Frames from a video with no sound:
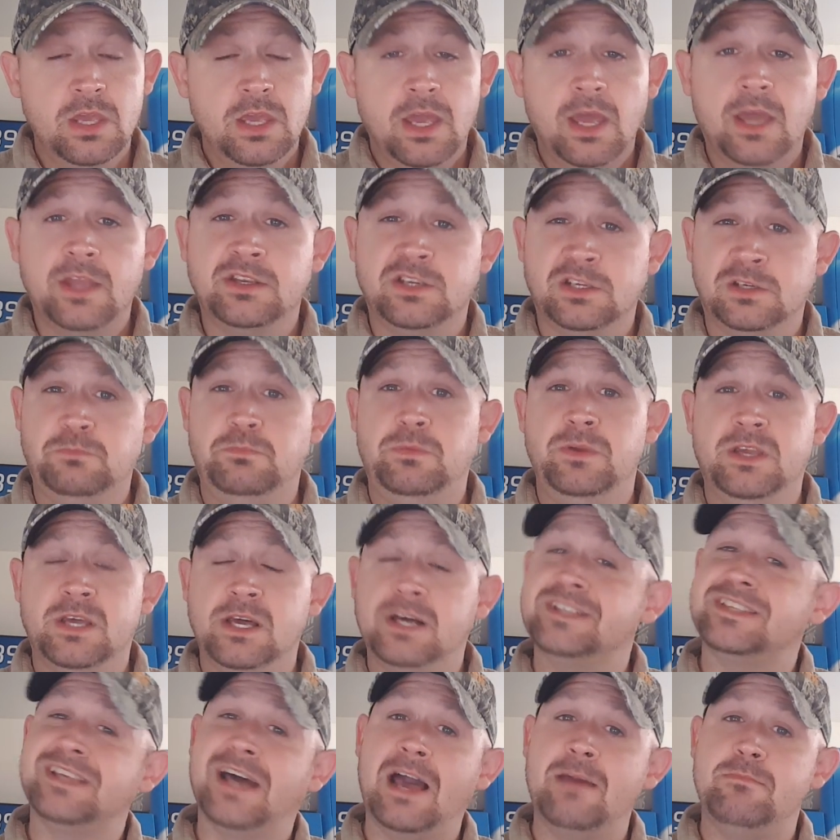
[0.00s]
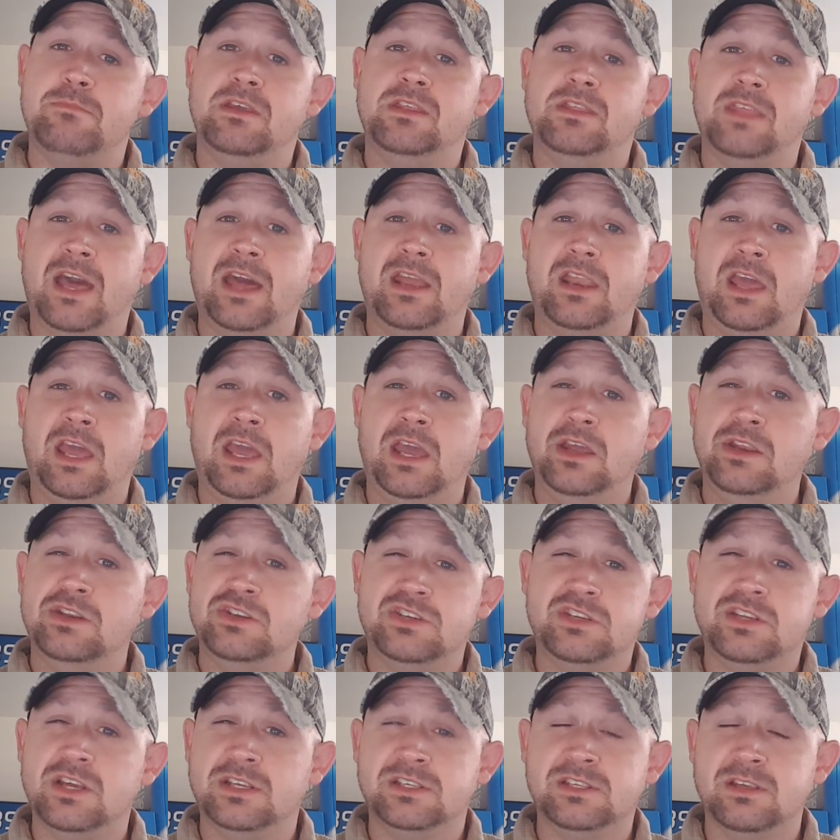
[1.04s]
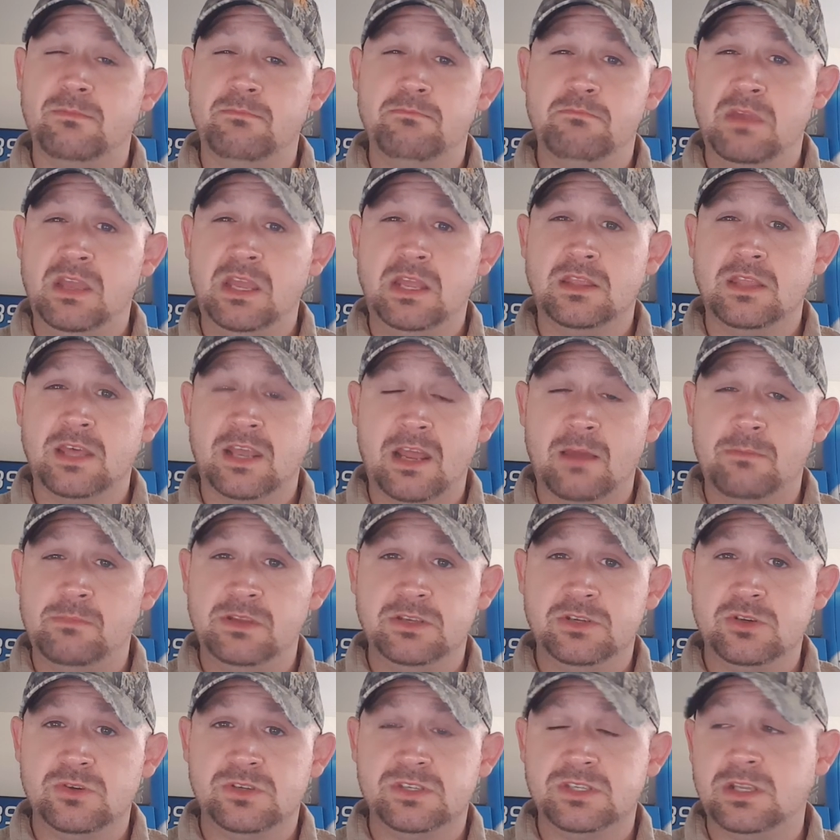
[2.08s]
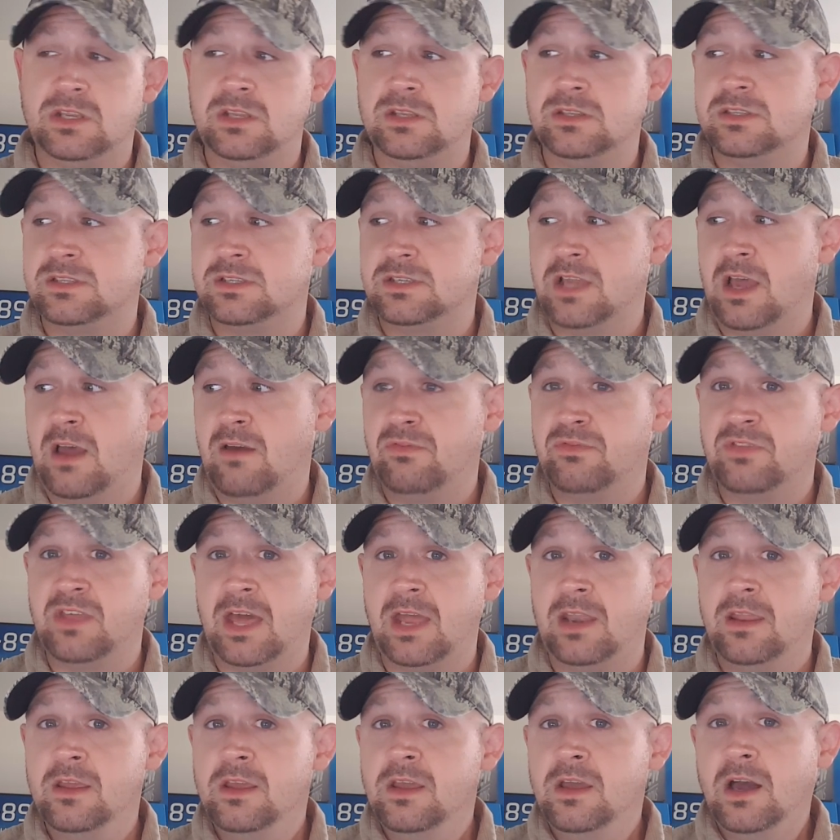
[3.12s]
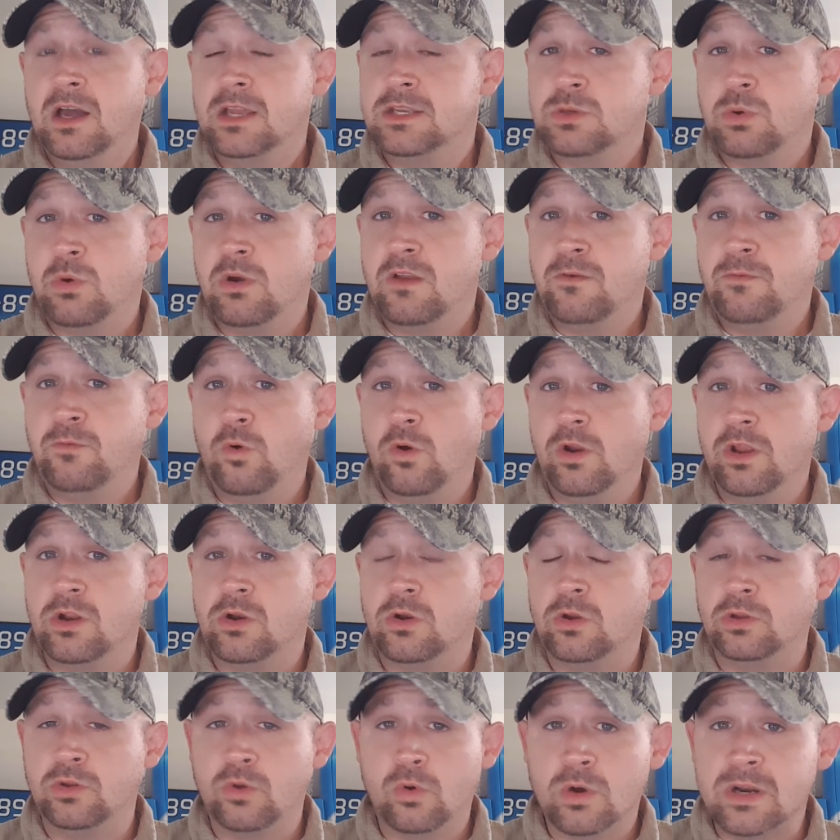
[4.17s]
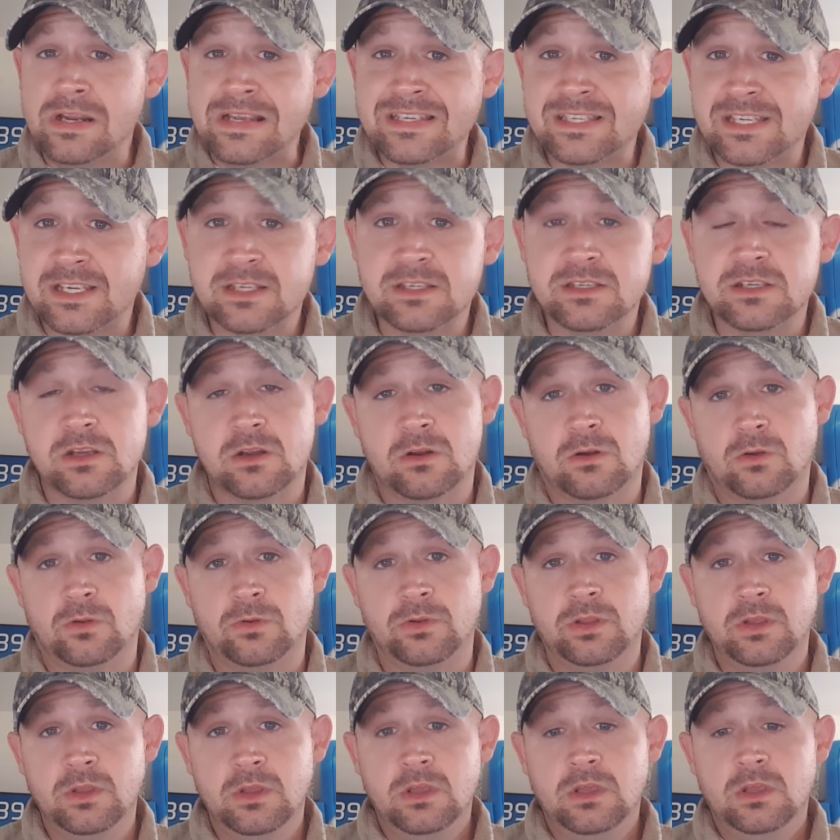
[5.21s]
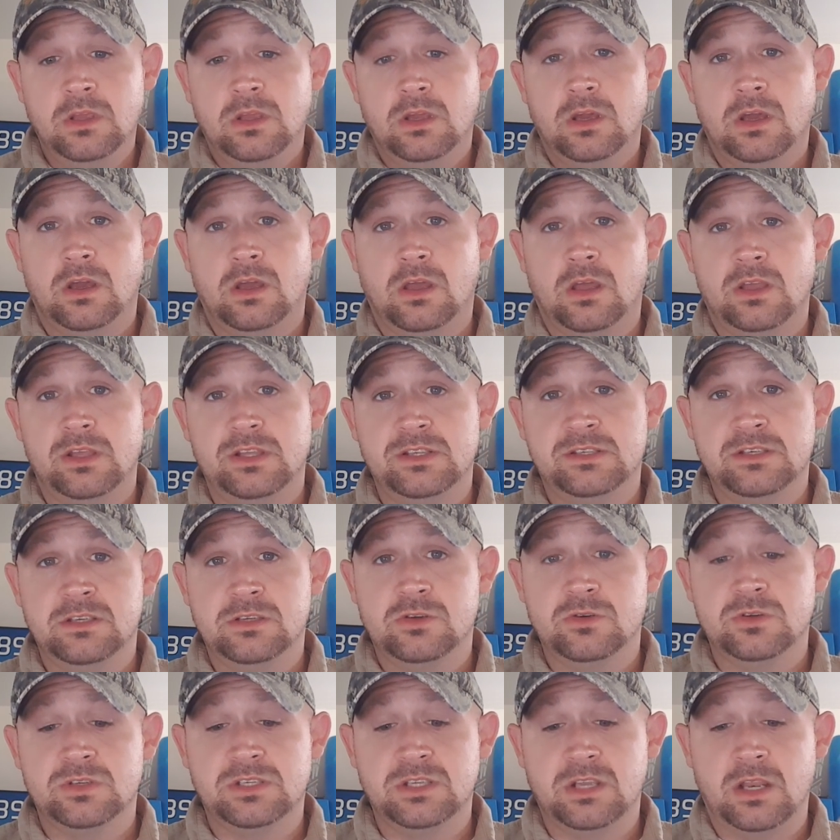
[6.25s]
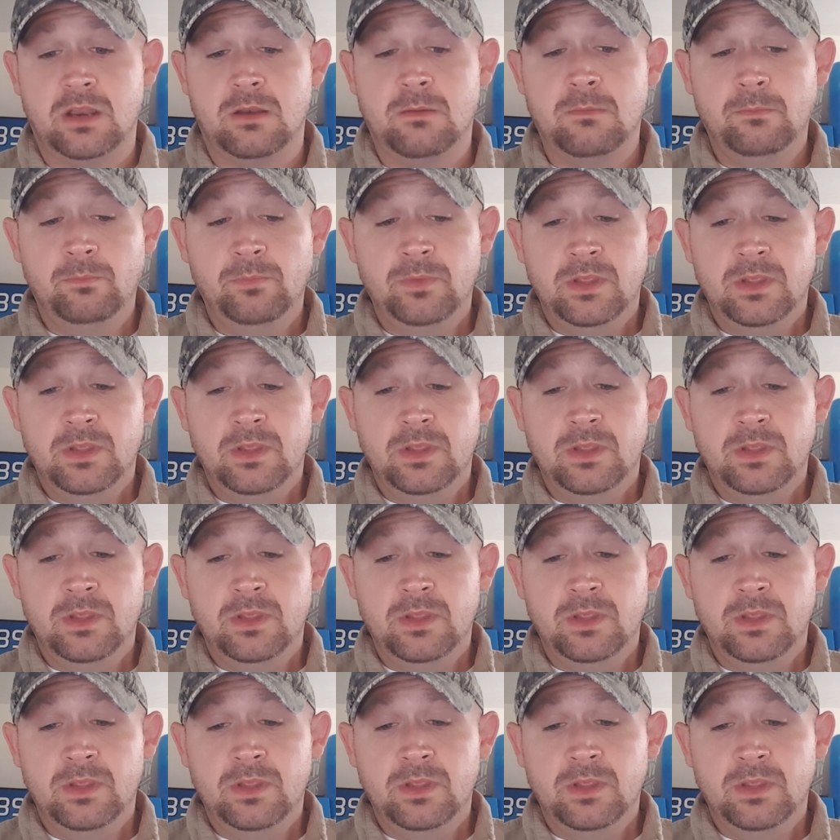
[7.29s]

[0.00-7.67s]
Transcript: And just because I'm in that age doesn't mean that I'm interested in stuff that a 24-year-old or a 60-year-old is interested in.